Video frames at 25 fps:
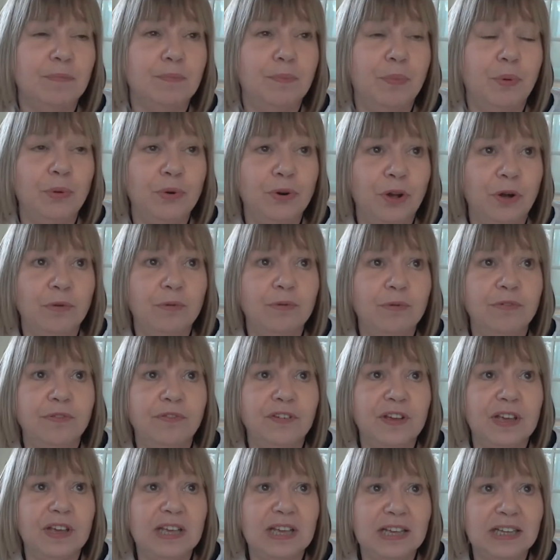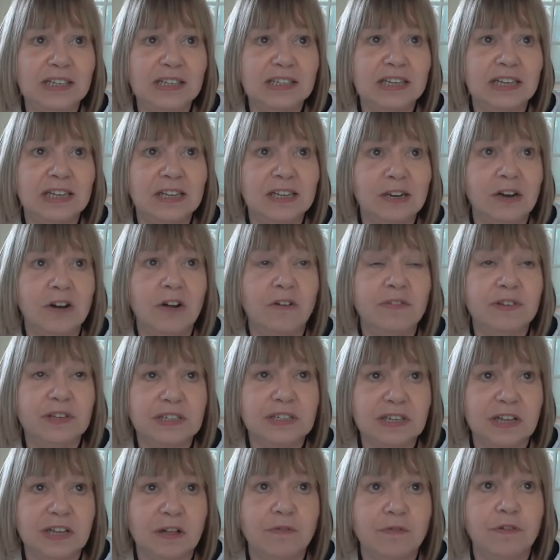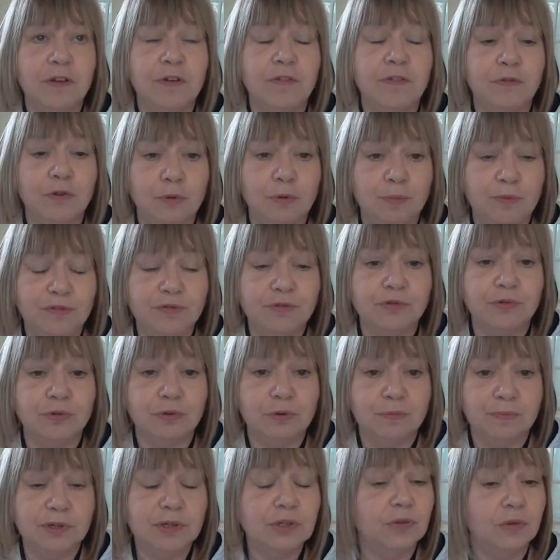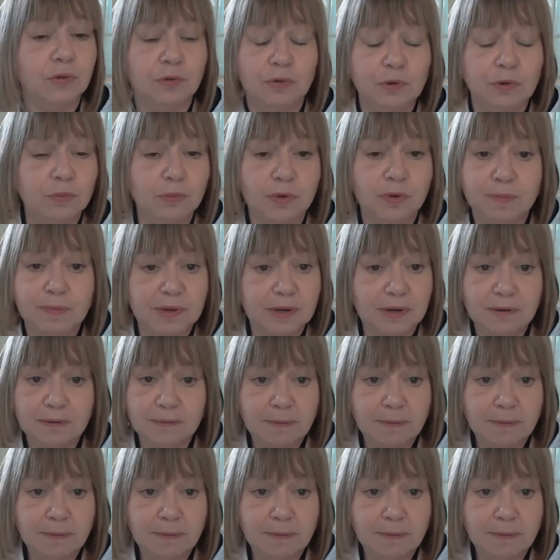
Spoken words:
pornography is in and of itself a form of trauma to all women.